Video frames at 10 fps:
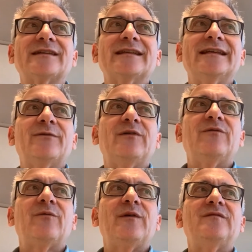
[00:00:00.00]
I think
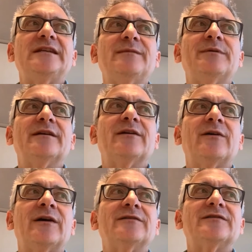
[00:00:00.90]
we've deepened
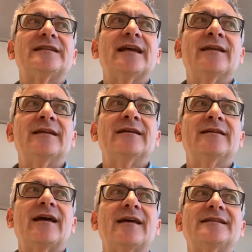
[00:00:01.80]
our
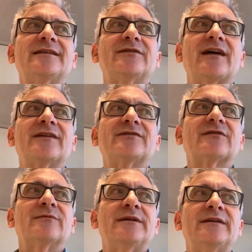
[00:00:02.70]
understanding as the international
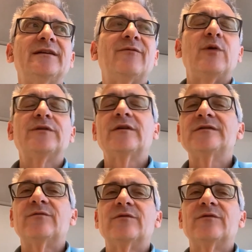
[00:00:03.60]
community of what those